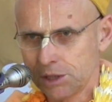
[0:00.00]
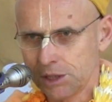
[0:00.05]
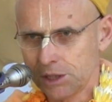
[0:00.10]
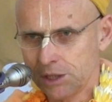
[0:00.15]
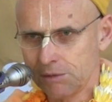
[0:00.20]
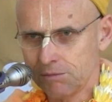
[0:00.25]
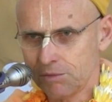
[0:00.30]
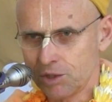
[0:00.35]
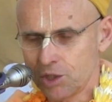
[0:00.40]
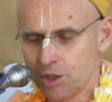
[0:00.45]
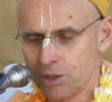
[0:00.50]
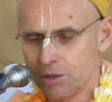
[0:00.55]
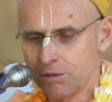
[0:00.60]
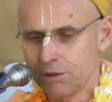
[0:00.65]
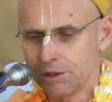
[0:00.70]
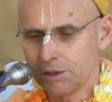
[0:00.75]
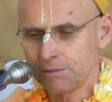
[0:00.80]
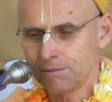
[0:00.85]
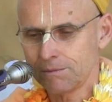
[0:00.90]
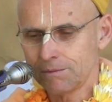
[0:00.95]
I am
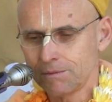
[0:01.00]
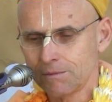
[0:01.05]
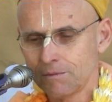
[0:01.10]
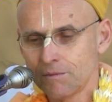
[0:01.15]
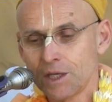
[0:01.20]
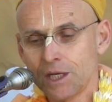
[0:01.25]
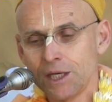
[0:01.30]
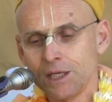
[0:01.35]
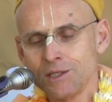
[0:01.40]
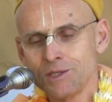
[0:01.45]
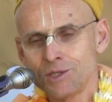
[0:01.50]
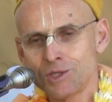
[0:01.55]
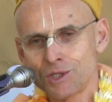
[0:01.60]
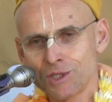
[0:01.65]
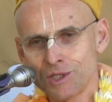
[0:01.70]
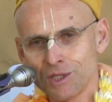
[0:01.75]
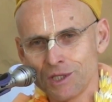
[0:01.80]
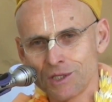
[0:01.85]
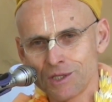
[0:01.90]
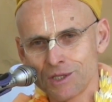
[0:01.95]
going. And
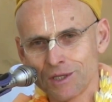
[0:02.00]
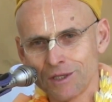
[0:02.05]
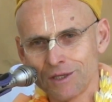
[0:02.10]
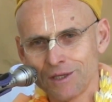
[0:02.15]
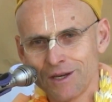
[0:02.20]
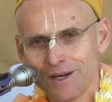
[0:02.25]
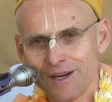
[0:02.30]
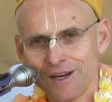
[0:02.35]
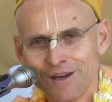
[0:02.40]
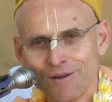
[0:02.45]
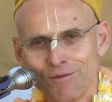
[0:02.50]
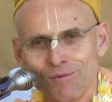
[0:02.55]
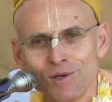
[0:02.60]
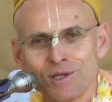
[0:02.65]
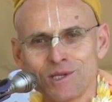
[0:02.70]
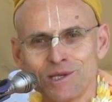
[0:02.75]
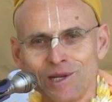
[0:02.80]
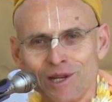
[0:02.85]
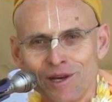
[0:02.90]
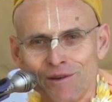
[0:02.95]
Sita
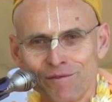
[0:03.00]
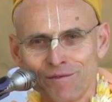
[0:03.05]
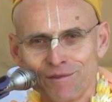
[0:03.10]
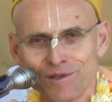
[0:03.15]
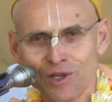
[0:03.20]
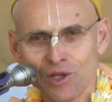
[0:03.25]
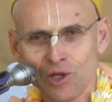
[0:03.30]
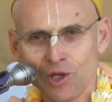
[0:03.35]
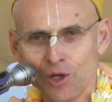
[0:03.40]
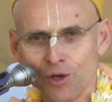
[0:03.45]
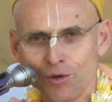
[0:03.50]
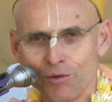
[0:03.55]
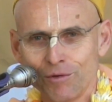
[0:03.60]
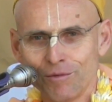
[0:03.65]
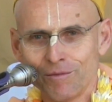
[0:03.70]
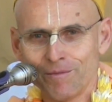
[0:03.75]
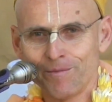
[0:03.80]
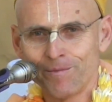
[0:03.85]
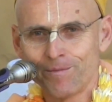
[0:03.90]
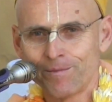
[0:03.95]
was left alone.